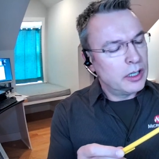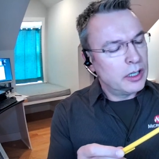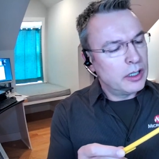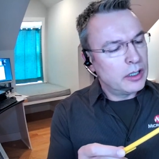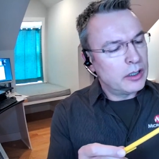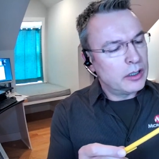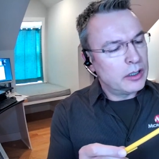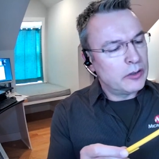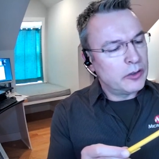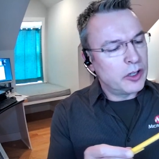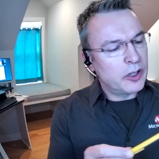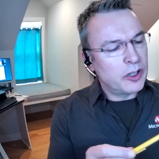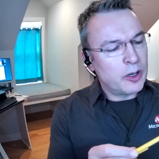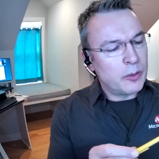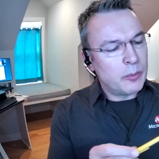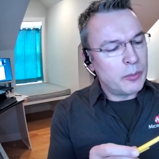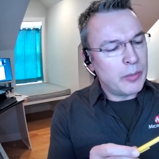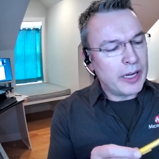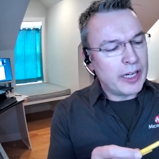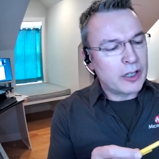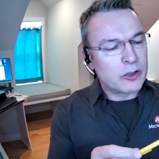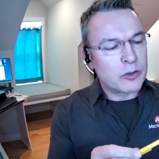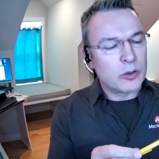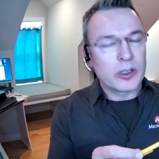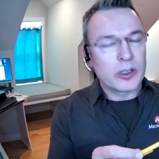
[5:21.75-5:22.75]
You've got a
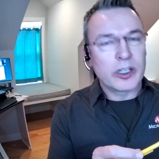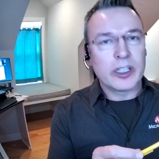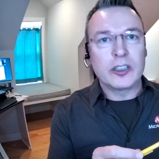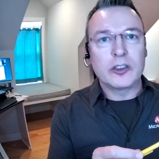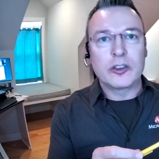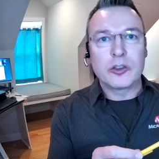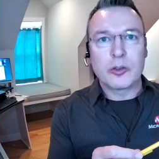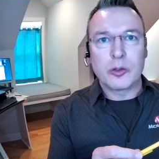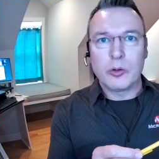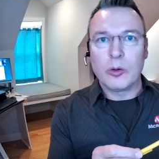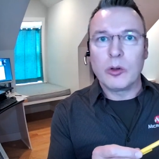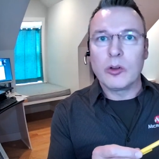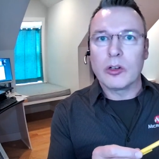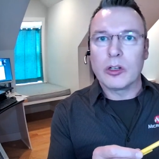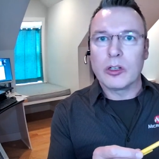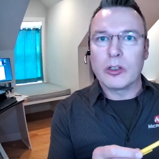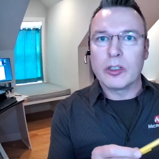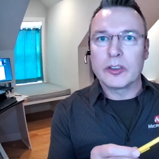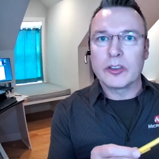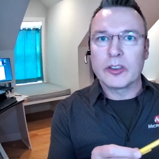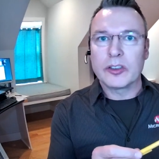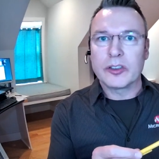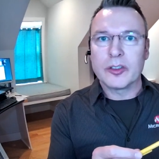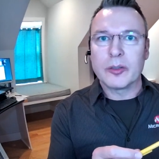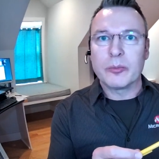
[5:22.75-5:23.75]
microcontroller.
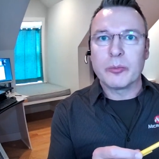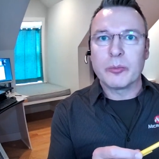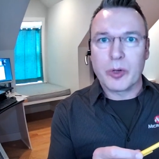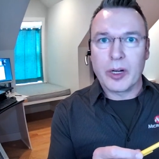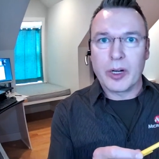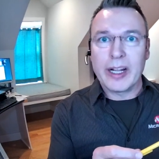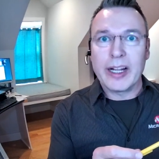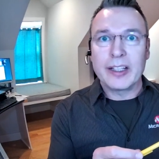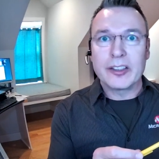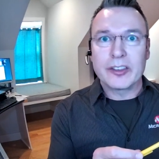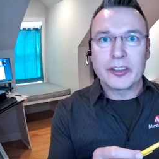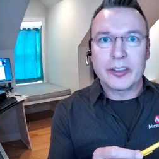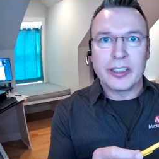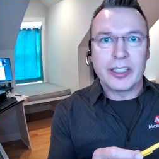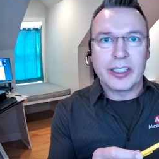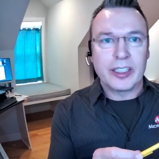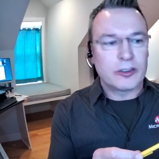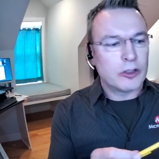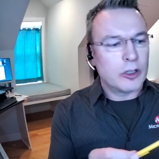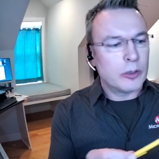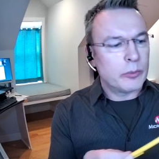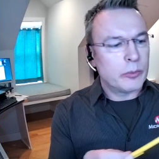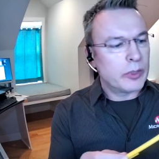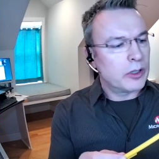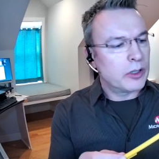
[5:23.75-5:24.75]
This is the brains of the
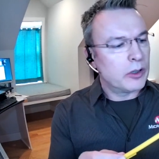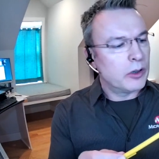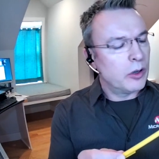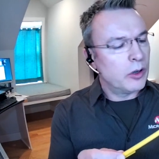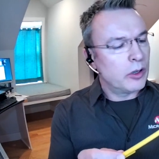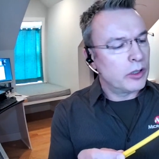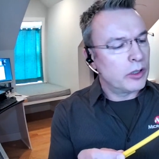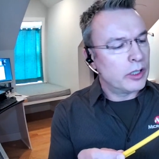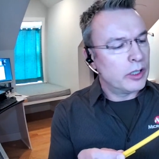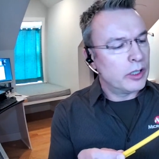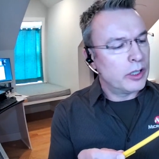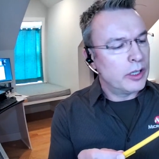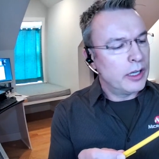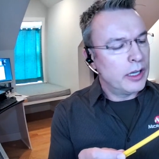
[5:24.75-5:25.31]
atomic clock.